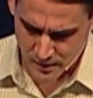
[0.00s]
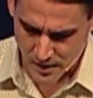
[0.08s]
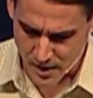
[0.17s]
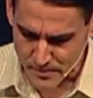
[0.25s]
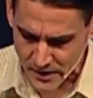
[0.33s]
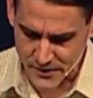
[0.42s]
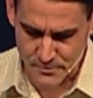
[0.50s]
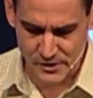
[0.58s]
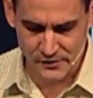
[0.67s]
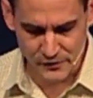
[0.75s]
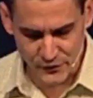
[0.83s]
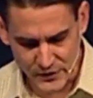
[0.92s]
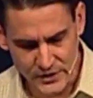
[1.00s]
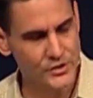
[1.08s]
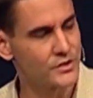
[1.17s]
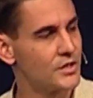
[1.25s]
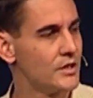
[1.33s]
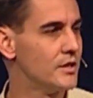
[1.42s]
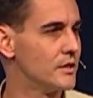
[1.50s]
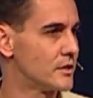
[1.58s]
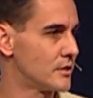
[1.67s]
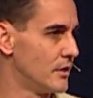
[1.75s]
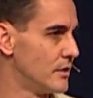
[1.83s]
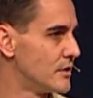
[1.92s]
about the book of Ephesians in
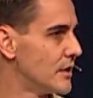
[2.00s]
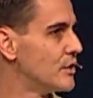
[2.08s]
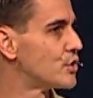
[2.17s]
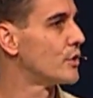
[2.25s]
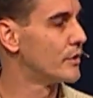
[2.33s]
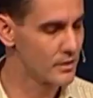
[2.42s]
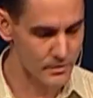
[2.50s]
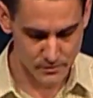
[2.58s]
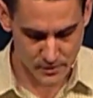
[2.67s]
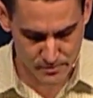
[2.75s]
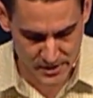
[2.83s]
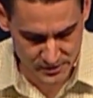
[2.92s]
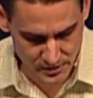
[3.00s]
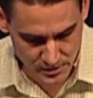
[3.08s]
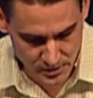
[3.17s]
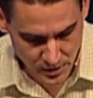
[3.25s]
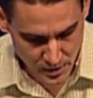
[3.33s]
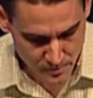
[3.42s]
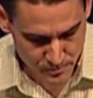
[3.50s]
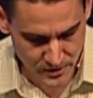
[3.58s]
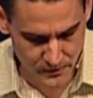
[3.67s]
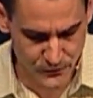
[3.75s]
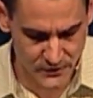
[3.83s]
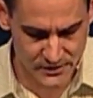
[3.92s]
his, in his intro and the, the message
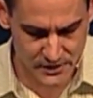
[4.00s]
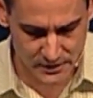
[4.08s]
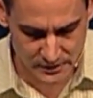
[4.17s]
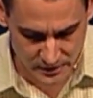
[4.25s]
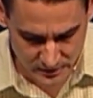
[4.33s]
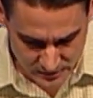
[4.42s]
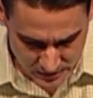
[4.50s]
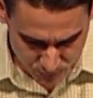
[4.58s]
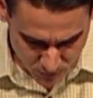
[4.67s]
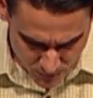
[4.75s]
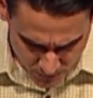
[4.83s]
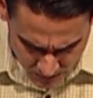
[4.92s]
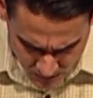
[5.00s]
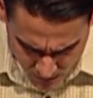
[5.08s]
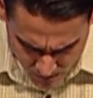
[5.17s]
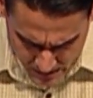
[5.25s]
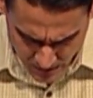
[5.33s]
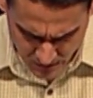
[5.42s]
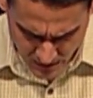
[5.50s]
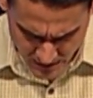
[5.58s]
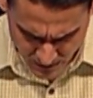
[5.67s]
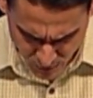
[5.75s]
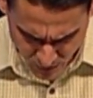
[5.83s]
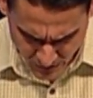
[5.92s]
paraphrase that he did. He said, What we know about God
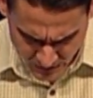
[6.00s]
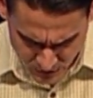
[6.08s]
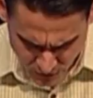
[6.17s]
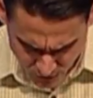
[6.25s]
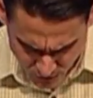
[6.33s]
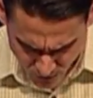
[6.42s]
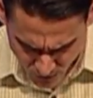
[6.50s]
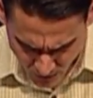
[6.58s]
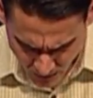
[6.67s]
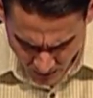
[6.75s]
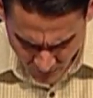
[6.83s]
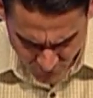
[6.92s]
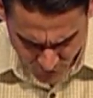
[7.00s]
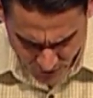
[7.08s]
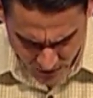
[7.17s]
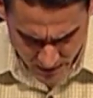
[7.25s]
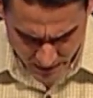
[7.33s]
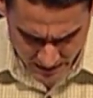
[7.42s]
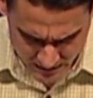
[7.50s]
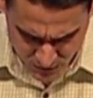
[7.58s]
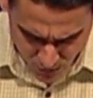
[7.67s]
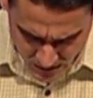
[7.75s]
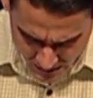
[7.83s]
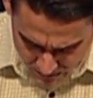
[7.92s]
and what we do for God has a
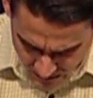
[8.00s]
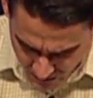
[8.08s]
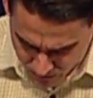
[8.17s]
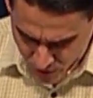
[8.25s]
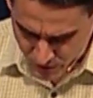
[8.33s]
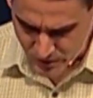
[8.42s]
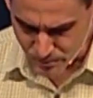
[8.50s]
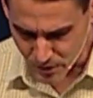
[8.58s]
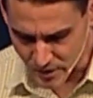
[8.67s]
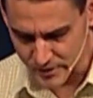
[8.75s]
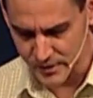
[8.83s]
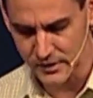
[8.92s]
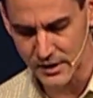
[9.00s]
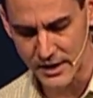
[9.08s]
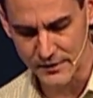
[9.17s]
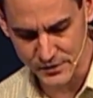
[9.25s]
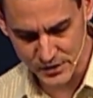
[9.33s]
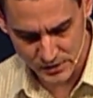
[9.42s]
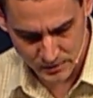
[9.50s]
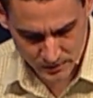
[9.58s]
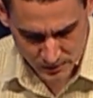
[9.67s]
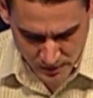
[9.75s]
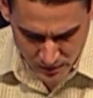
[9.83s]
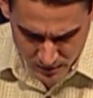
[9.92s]
way of being broken apart in our lives.
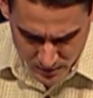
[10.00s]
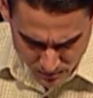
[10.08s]
The